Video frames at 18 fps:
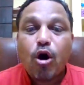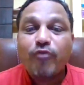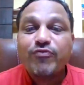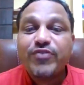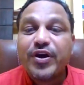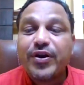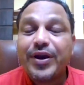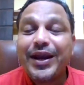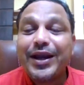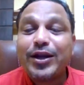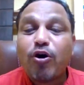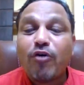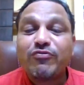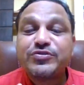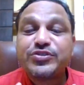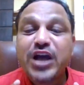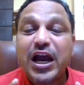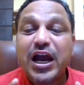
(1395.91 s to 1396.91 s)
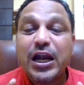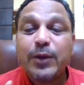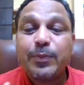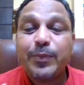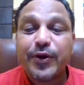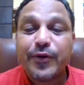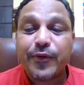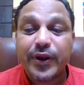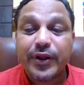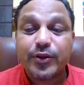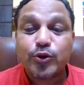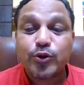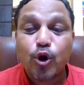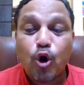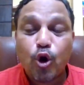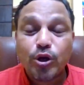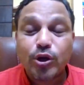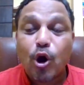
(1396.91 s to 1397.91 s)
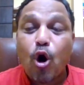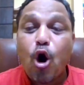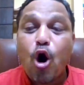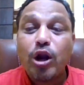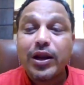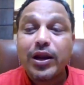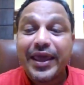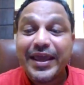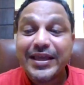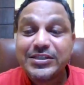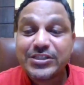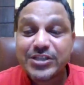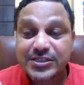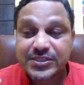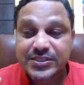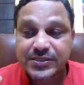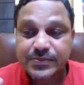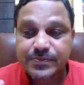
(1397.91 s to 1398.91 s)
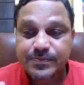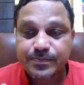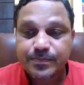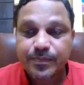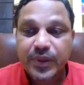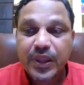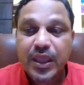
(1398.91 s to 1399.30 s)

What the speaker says: of the rate of childbearing throughout all ages